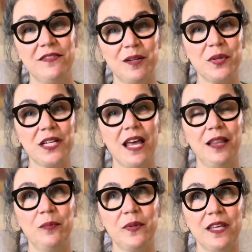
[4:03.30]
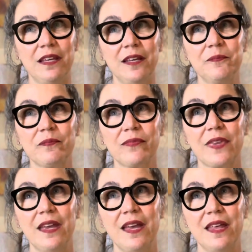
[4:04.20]
and Penelope,
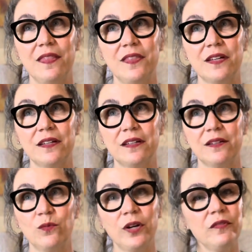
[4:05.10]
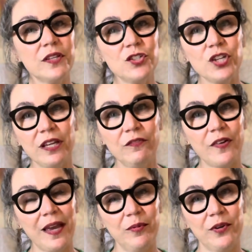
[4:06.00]
one of the QING
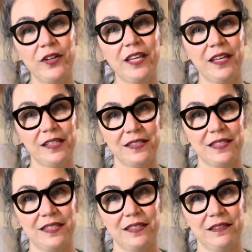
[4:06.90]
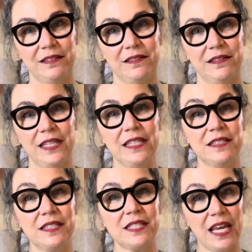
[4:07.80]
fiber kits in
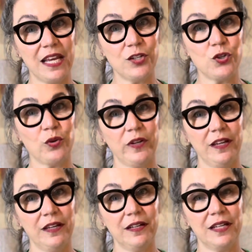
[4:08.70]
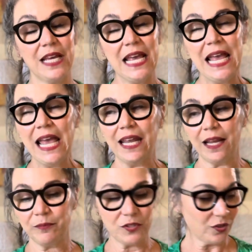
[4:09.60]
sage green. And
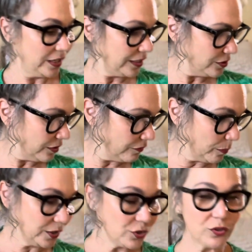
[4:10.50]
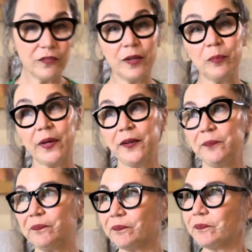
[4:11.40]
I'm sorry I don't have a picture of it,
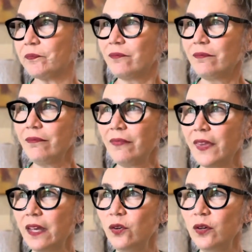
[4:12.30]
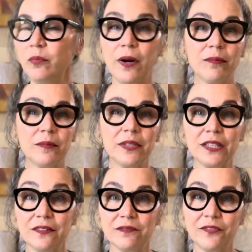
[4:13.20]
but you could probably
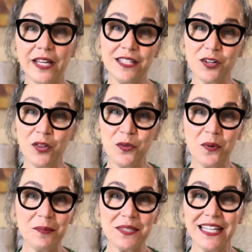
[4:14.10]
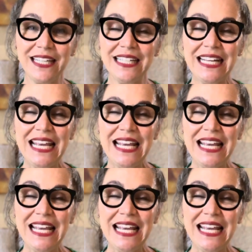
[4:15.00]
find it on the website.